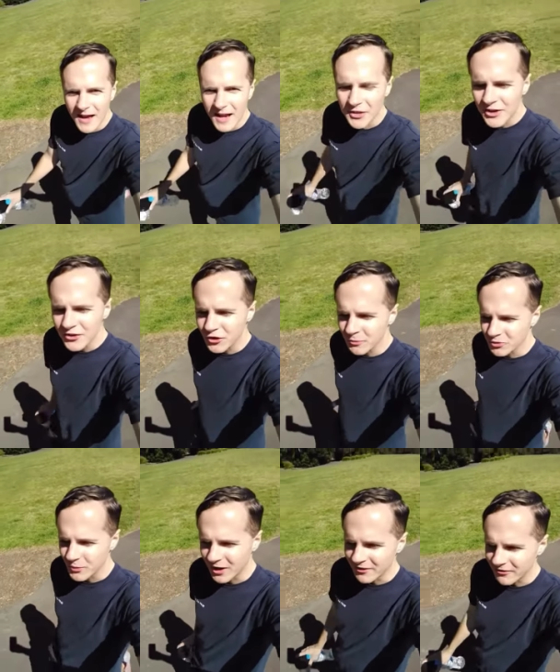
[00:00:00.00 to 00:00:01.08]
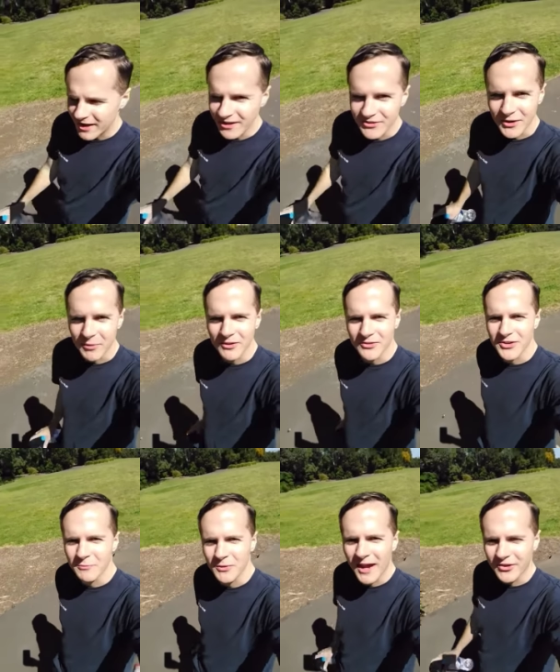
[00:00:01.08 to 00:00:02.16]
And I think as humans, we kind of need something,
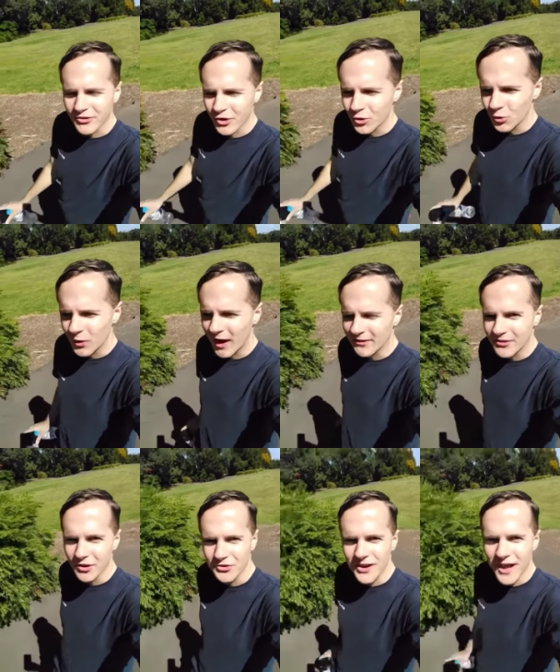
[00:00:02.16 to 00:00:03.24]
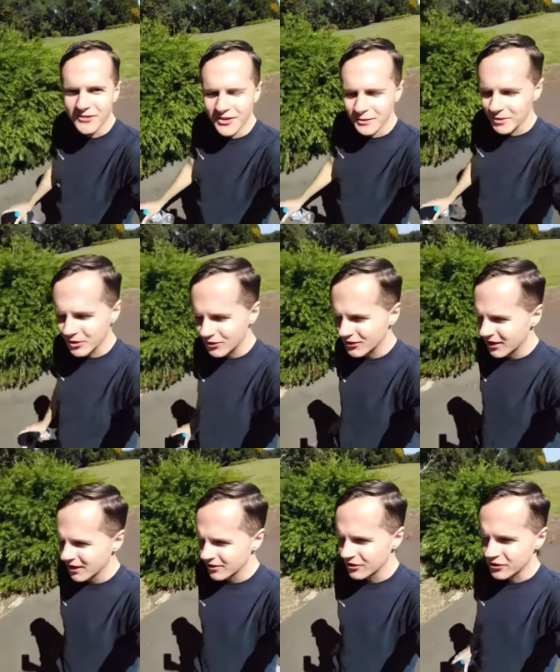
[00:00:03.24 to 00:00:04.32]
some external intelligent entity, because
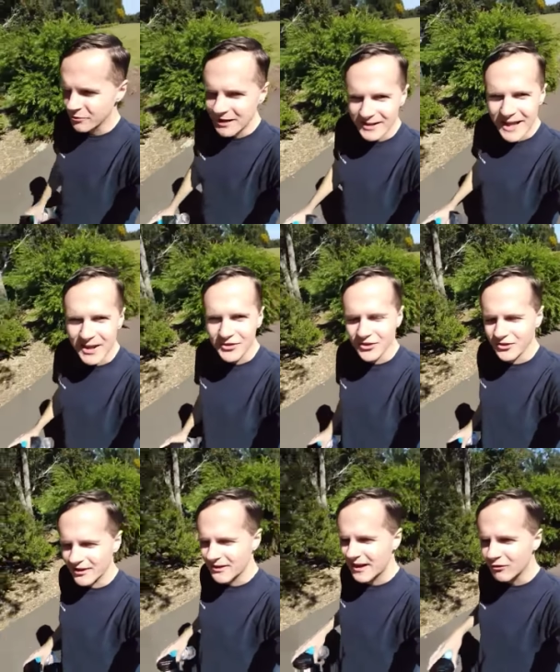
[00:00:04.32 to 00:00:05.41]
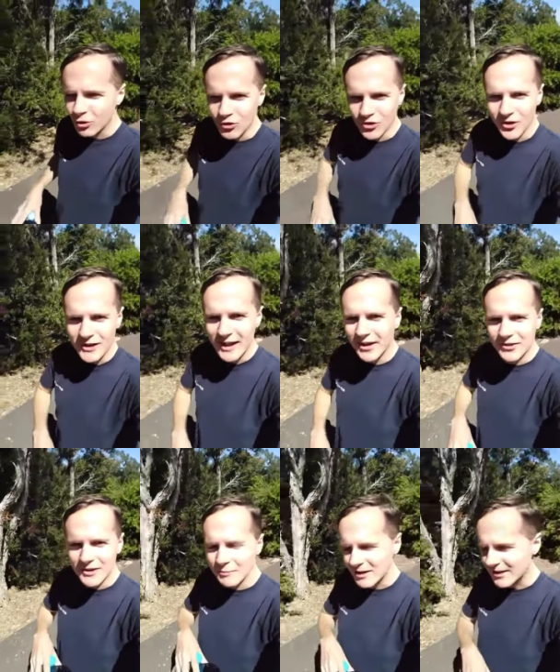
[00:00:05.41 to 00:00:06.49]
there's so many layers. There's like the evolutionary layer, the
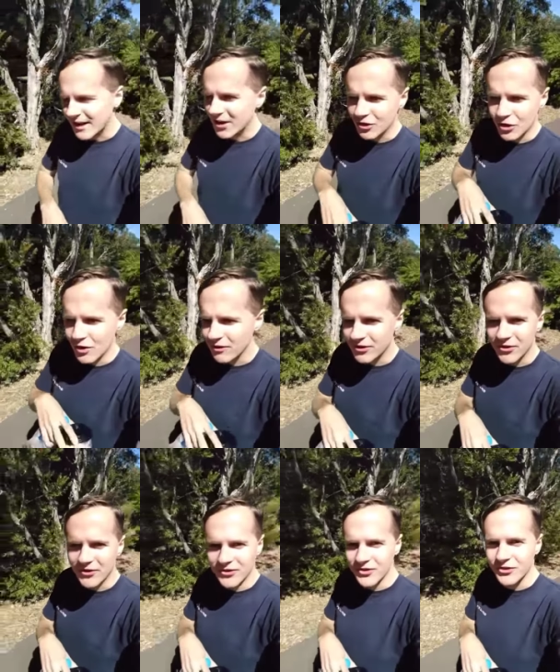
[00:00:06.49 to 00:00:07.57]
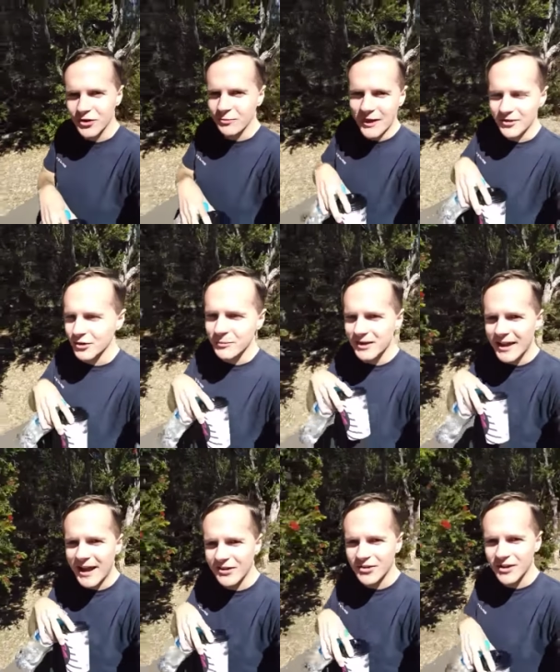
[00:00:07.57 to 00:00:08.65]
limbic layer, the nervous system, like so many
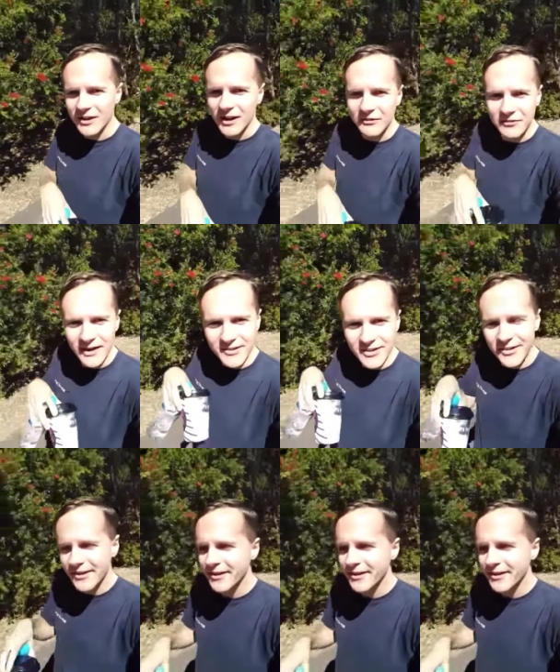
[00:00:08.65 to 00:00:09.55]
layers that get affected.